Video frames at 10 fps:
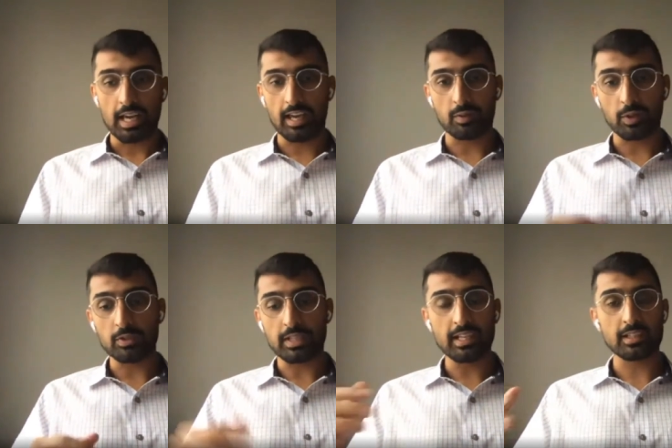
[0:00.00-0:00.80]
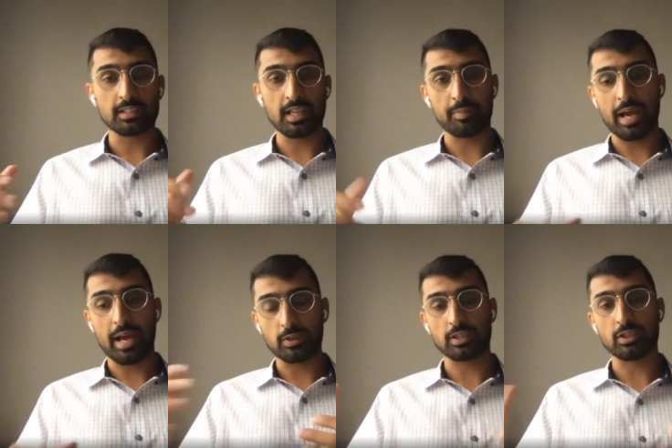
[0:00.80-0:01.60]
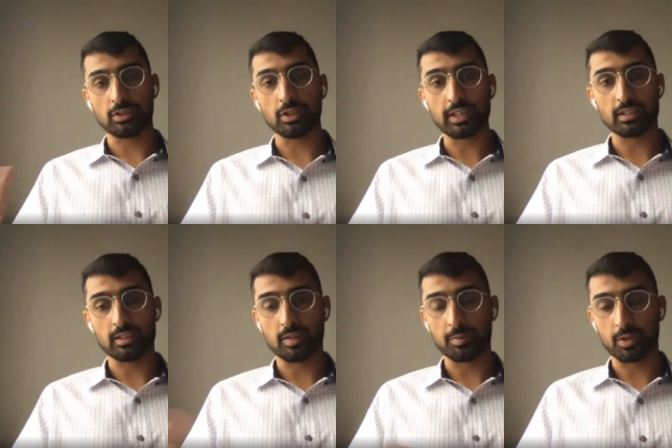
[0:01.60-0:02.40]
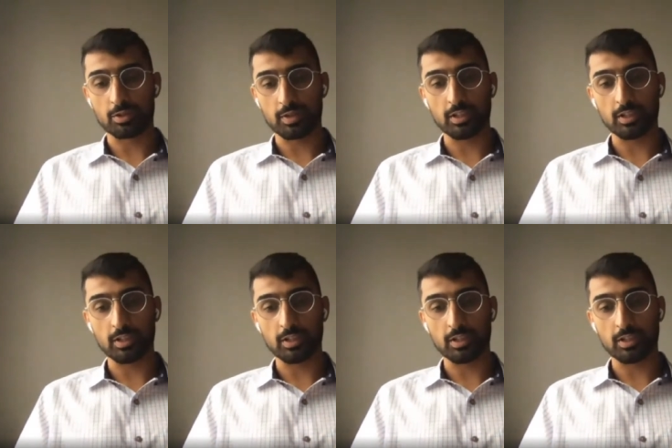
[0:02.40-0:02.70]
And when you take a step back and you actually look at the numbers,